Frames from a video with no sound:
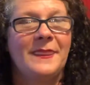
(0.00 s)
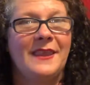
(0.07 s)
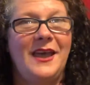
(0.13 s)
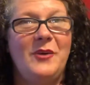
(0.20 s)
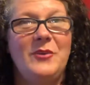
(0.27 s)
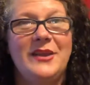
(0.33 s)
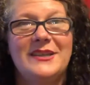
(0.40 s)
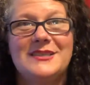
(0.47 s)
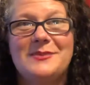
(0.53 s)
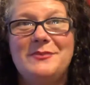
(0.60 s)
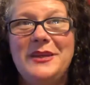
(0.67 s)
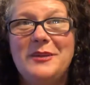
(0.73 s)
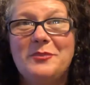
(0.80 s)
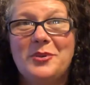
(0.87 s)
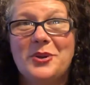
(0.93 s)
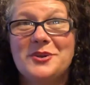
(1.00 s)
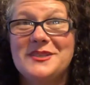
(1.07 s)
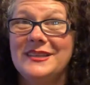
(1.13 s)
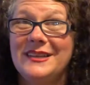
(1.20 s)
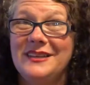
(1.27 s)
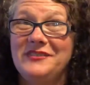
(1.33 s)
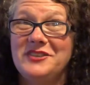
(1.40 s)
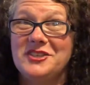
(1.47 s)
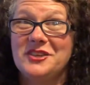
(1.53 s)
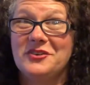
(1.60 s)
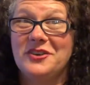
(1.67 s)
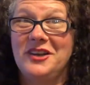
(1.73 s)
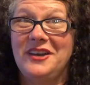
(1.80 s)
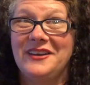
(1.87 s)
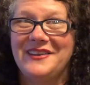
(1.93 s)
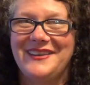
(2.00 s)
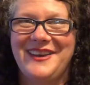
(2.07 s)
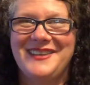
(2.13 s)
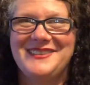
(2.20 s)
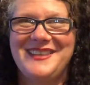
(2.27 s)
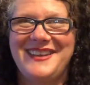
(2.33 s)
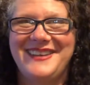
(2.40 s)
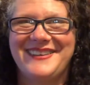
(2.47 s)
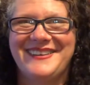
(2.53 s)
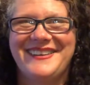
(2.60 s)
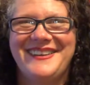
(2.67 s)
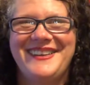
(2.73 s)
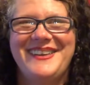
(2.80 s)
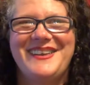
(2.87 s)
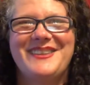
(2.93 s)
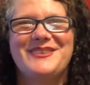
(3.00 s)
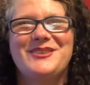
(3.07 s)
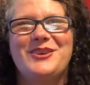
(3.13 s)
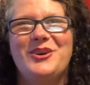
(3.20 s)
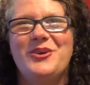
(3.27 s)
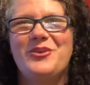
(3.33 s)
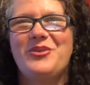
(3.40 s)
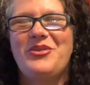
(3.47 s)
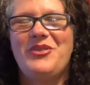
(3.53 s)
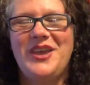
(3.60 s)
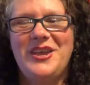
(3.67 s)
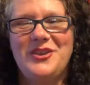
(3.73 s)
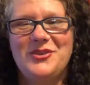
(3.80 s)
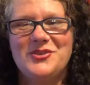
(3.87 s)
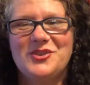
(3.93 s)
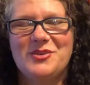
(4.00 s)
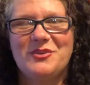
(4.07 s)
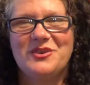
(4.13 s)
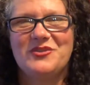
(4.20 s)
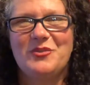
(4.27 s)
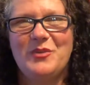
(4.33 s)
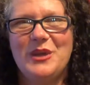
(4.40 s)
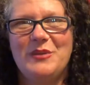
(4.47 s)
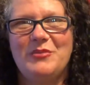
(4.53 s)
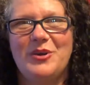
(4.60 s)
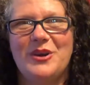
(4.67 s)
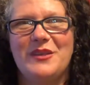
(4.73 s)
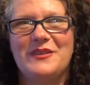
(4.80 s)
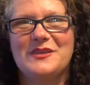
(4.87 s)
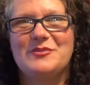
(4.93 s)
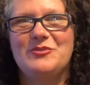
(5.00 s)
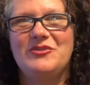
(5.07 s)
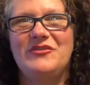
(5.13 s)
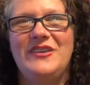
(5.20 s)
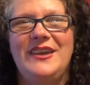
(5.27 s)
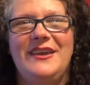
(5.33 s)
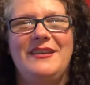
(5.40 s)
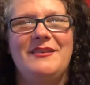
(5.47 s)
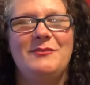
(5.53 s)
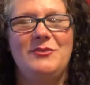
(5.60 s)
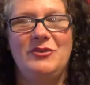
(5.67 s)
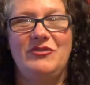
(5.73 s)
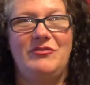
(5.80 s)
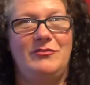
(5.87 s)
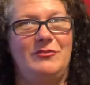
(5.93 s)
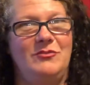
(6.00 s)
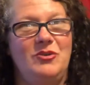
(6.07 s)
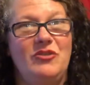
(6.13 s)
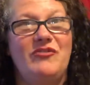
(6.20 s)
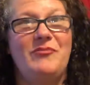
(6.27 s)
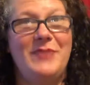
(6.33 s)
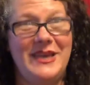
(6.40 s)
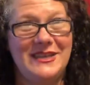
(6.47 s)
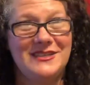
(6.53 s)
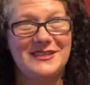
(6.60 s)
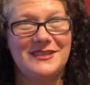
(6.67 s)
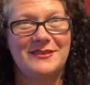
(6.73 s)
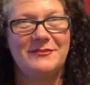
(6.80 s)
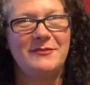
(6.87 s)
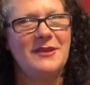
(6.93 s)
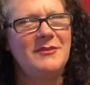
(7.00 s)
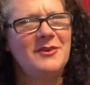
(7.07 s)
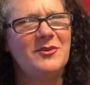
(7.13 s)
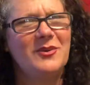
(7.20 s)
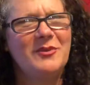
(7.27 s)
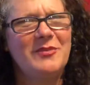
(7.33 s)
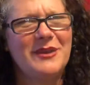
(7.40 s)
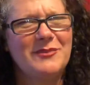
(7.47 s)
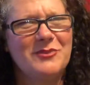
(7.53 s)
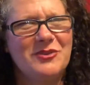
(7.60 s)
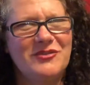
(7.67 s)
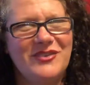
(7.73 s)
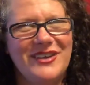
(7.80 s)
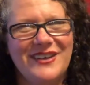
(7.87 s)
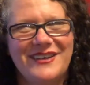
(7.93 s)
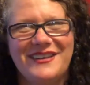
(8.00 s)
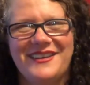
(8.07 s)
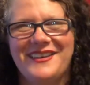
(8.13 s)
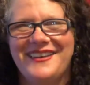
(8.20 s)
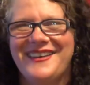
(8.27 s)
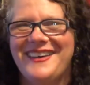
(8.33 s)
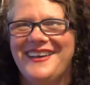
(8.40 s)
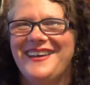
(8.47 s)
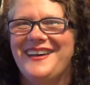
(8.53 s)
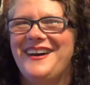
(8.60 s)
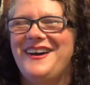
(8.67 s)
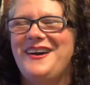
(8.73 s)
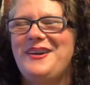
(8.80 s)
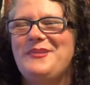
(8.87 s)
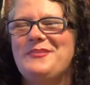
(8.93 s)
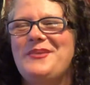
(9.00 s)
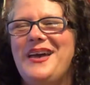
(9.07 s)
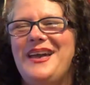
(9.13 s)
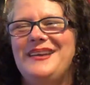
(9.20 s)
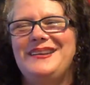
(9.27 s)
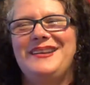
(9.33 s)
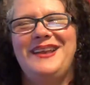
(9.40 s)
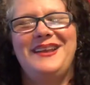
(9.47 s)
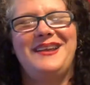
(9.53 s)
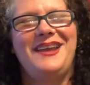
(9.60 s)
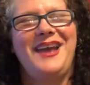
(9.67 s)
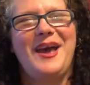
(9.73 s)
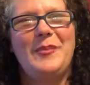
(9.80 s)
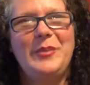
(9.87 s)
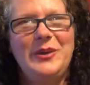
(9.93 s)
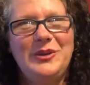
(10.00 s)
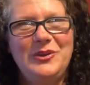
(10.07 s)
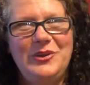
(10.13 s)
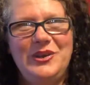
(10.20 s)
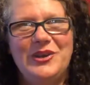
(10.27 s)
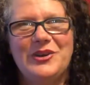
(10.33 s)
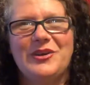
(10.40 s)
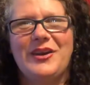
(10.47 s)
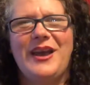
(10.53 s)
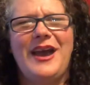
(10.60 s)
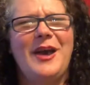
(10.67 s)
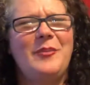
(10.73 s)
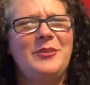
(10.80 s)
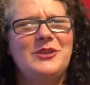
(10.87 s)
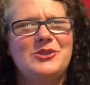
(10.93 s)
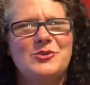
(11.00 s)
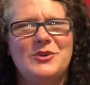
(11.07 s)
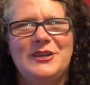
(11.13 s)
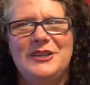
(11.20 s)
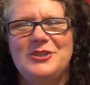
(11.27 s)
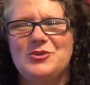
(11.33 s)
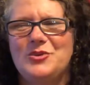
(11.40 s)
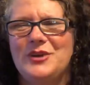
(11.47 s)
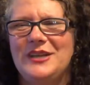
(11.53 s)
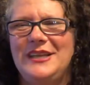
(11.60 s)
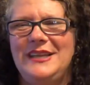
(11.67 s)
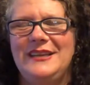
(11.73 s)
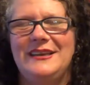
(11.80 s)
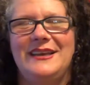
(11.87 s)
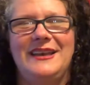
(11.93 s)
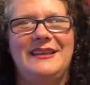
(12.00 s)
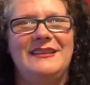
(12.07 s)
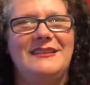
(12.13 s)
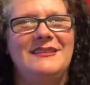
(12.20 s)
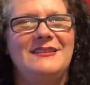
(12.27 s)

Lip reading: we get to meet in person and give each other a hug. How's that? So thank you so much for being part of this movement. Maybe it will be a movie. And Happy New Year, happy 2020, and